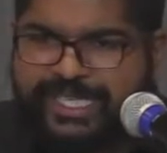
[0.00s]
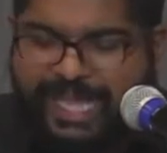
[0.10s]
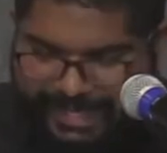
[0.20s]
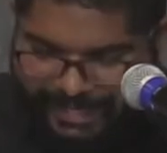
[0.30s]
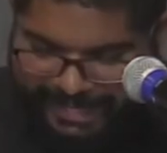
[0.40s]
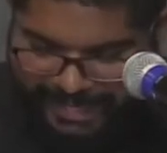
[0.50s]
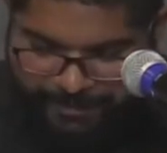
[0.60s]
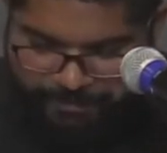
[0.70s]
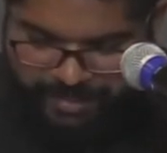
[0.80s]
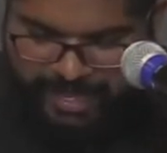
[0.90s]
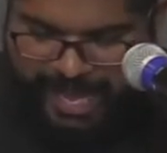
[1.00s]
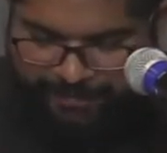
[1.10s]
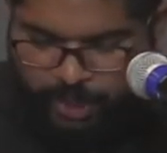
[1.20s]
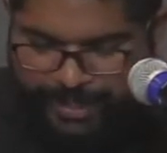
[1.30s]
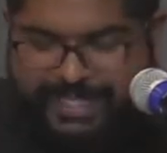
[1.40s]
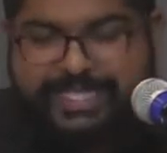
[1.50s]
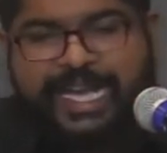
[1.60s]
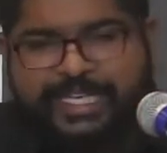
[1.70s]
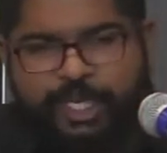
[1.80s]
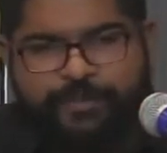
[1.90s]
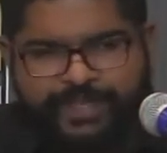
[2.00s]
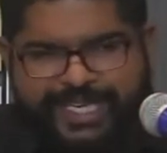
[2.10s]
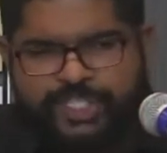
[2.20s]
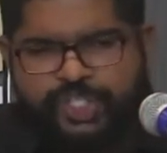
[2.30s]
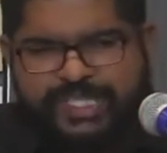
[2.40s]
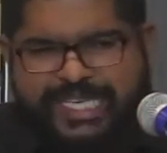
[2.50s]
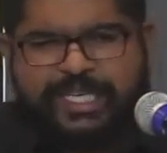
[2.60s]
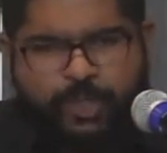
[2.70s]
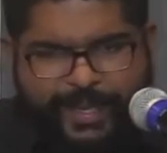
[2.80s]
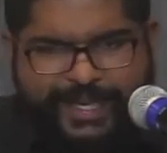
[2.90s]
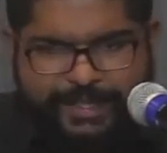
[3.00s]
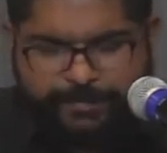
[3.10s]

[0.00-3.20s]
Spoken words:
unclear, have a look at the title of each scene quickly.